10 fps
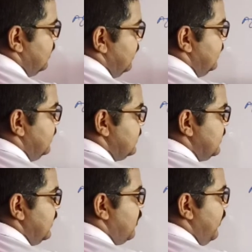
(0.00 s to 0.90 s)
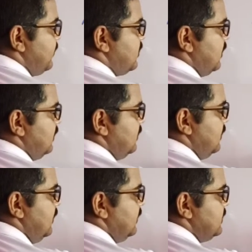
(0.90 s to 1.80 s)
in this equation
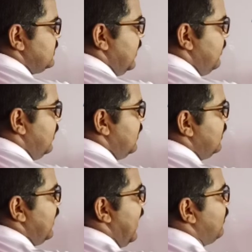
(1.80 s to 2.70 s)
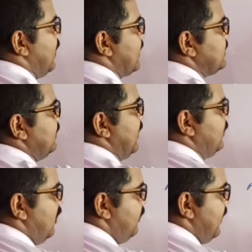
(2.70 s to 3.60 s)
7, and what is the value
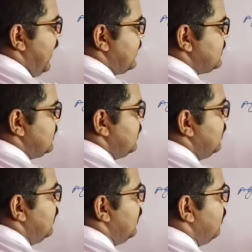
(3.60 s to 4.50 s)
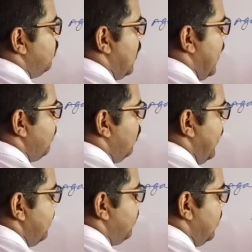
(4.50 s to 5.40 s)
of x?
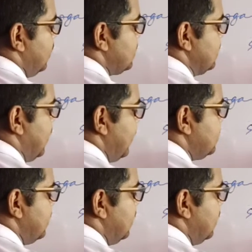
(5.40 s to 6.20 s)
5y plus 19